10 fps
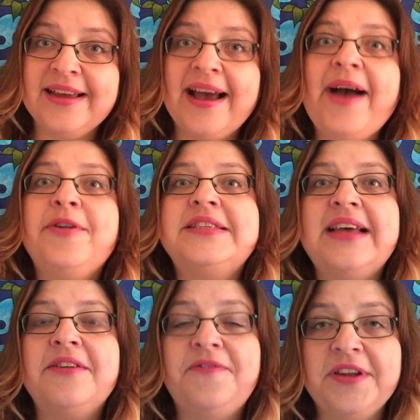how does
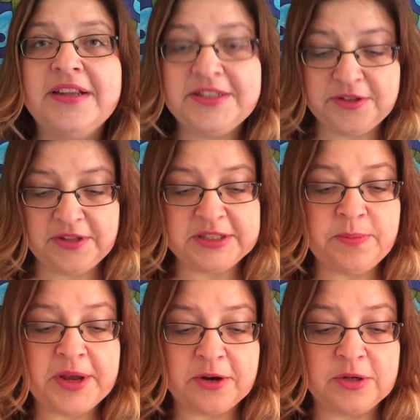that fit into this
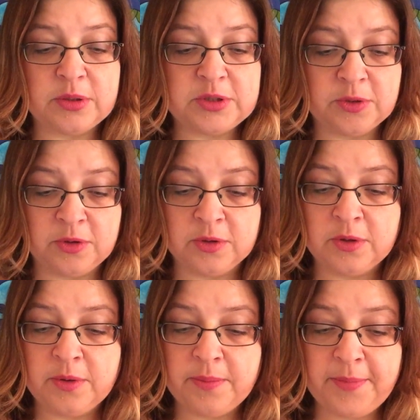bigger
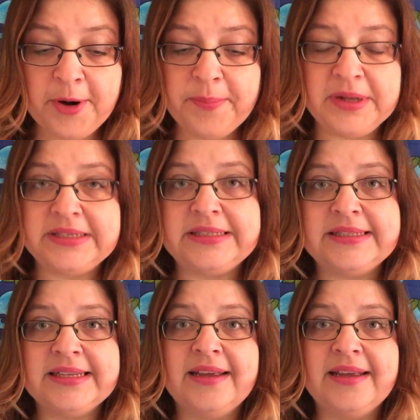soul purpose?